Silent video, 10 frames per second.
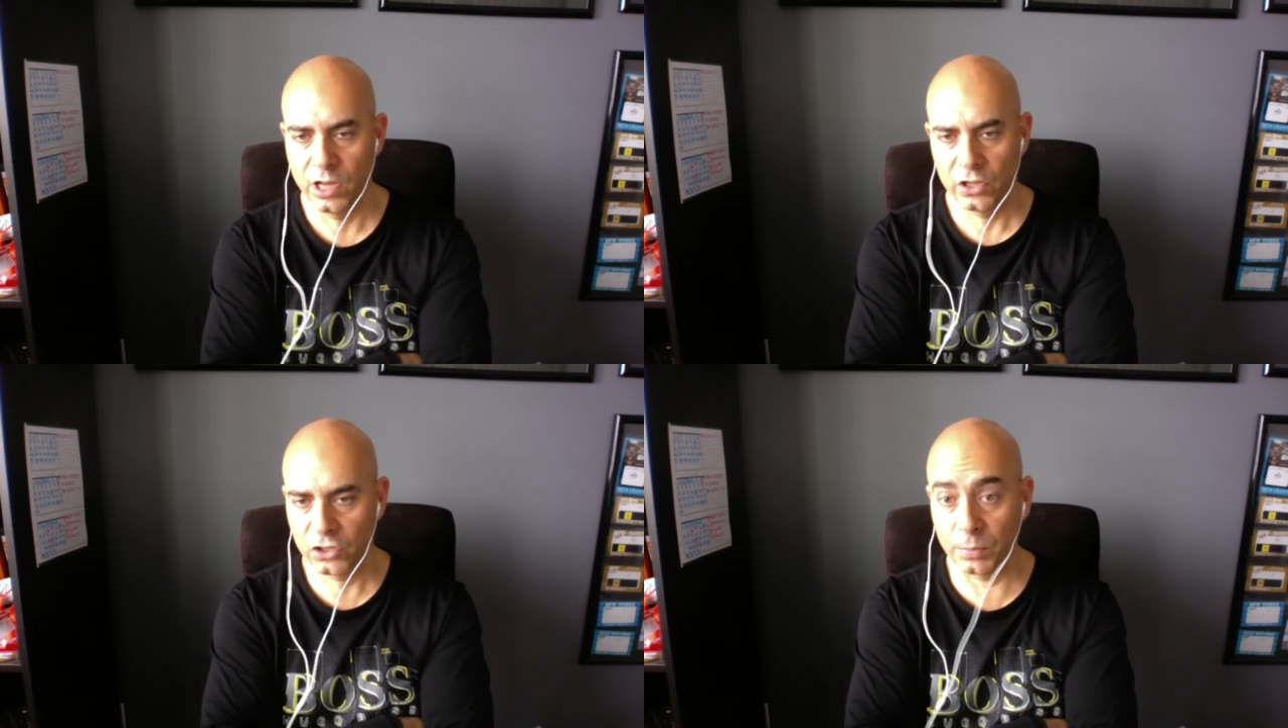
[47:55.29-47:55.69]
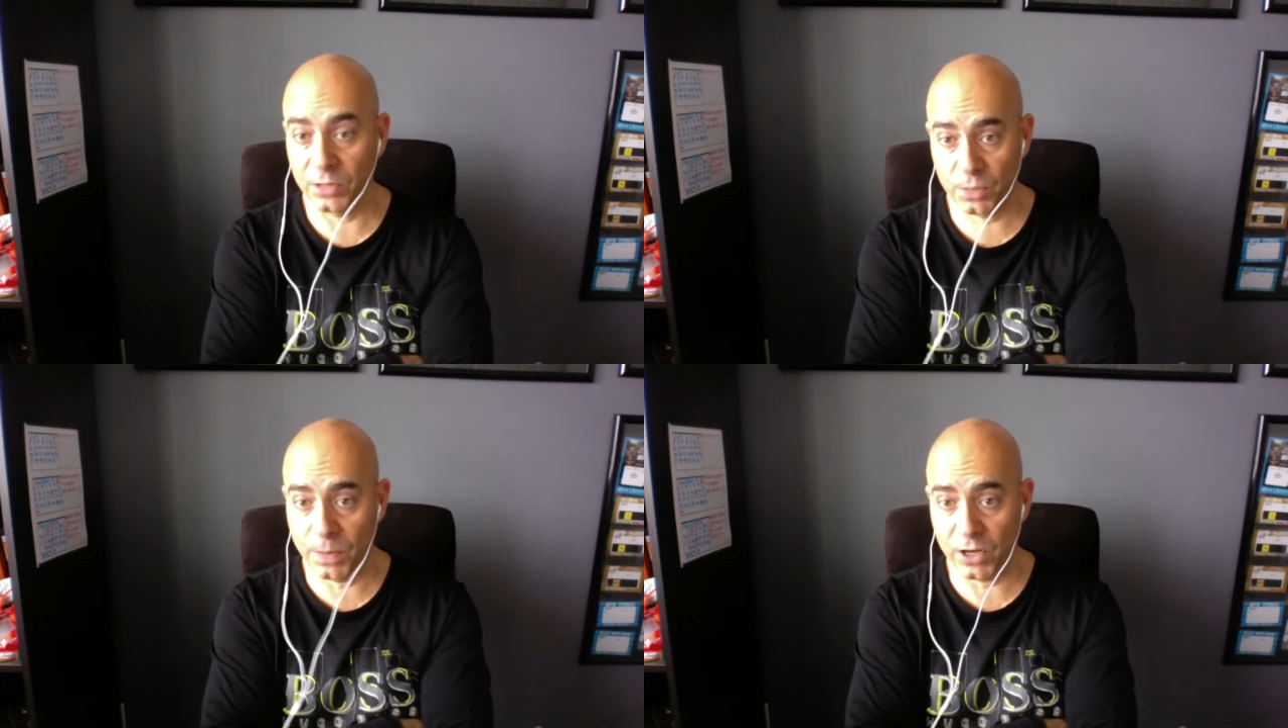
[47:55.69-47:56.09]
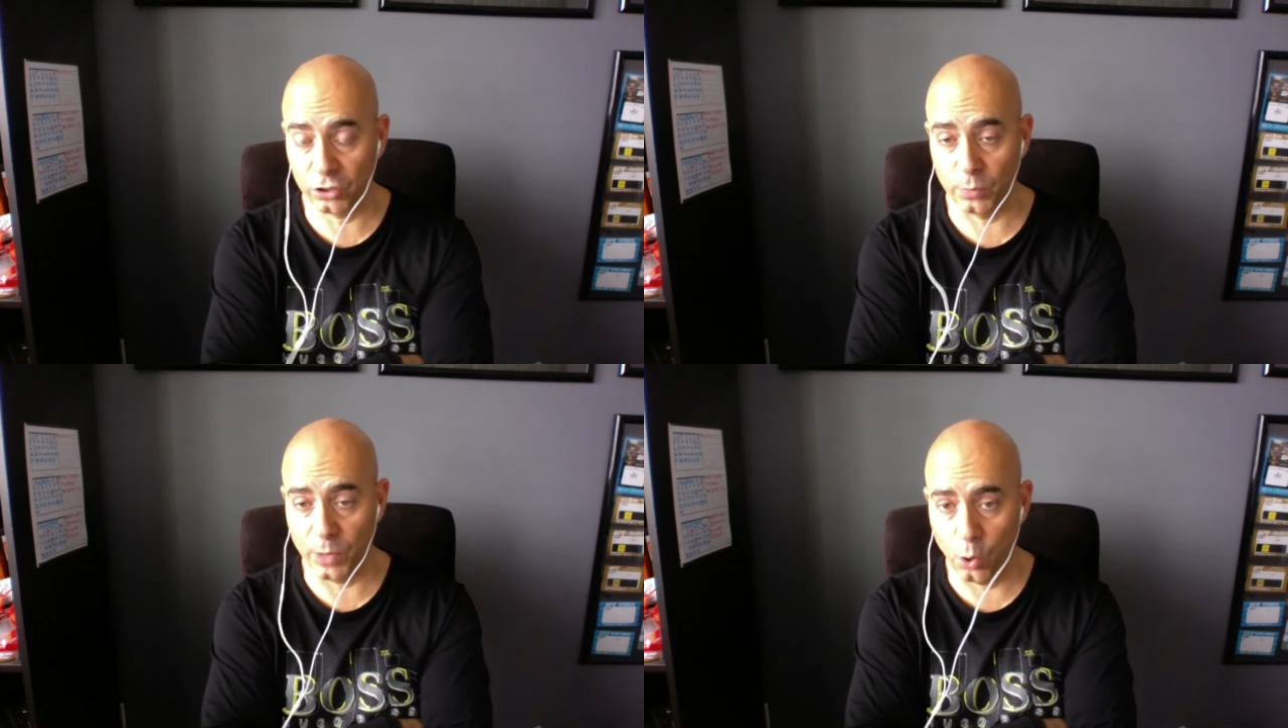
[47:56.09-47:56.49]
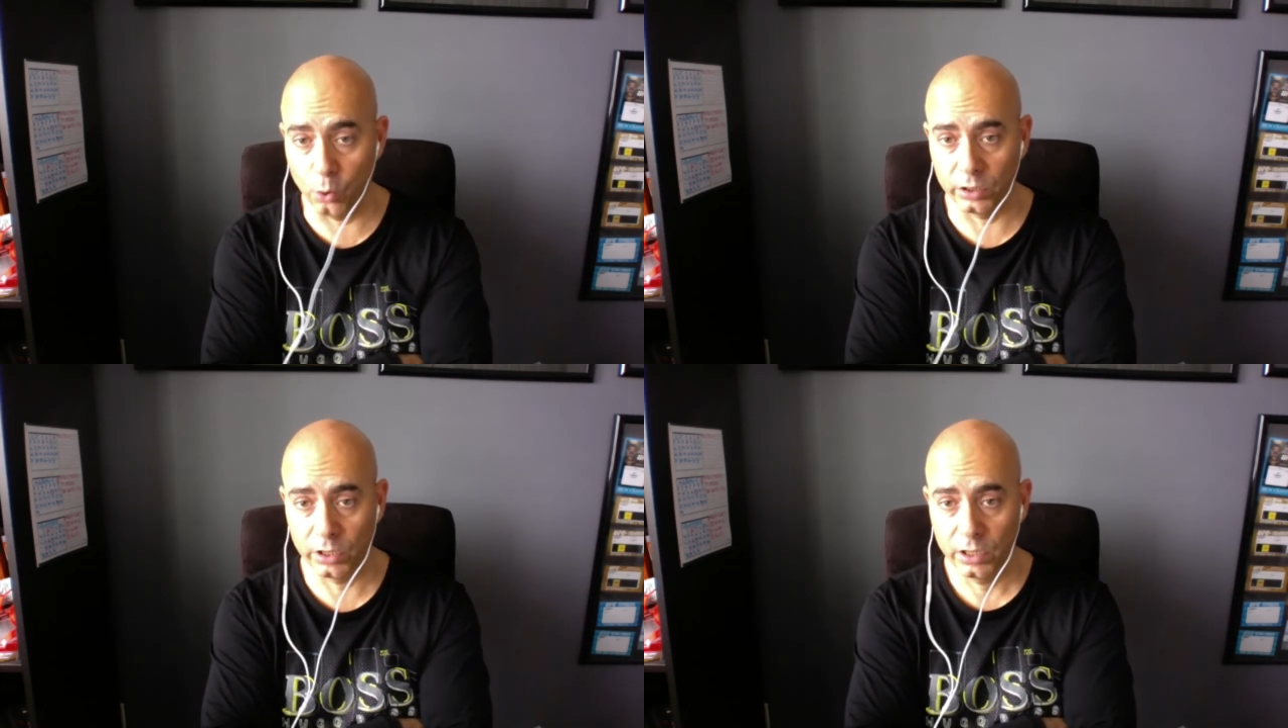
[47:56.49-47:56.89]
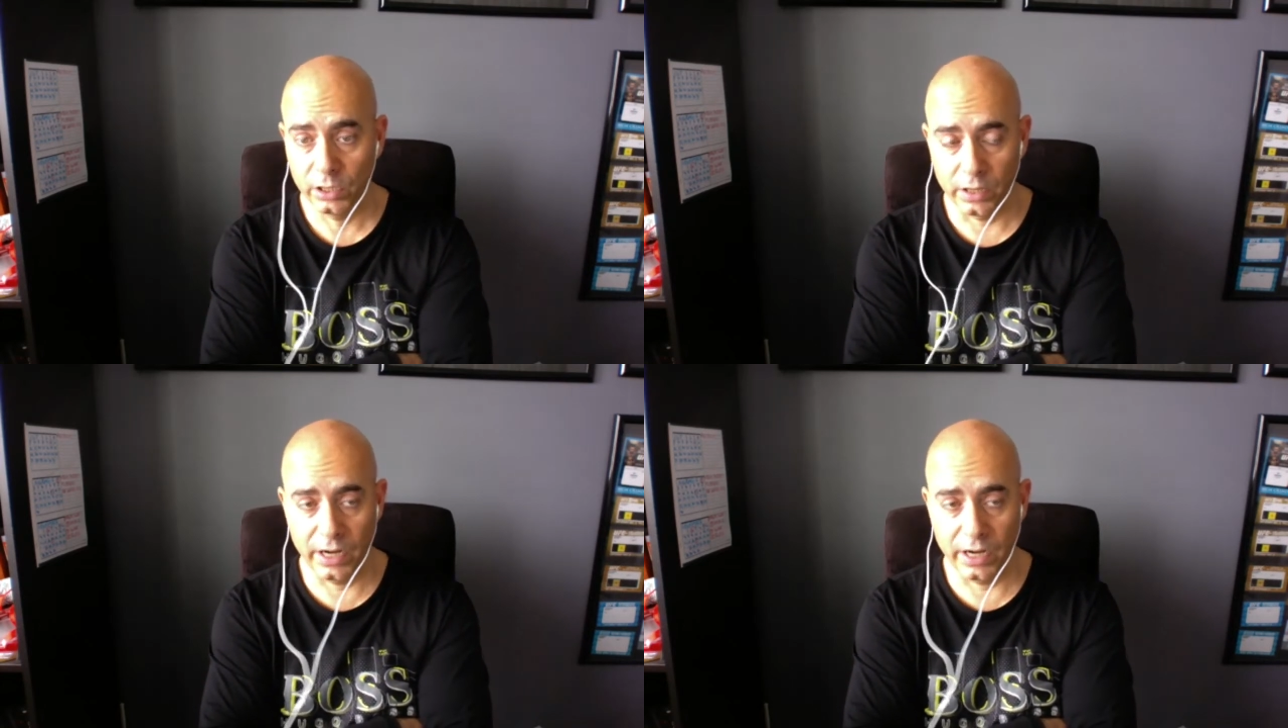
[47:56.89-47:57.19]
something special to behold, right?